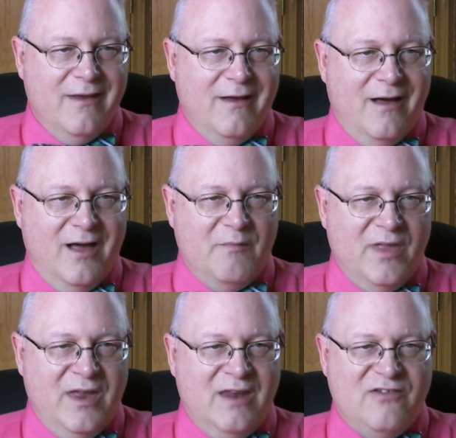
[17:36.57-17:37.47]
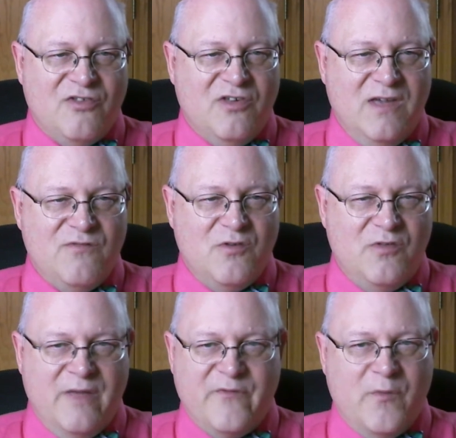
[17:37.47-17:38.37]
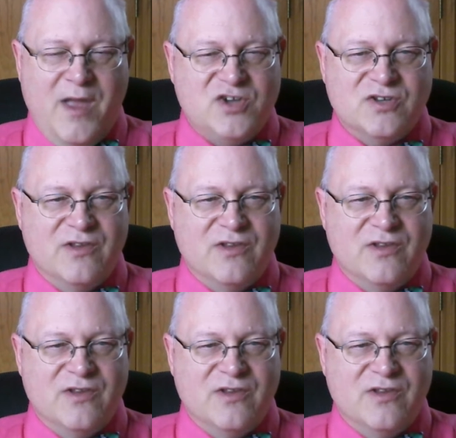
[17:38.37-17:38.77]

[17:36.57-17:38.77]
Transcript: And it just gives you the information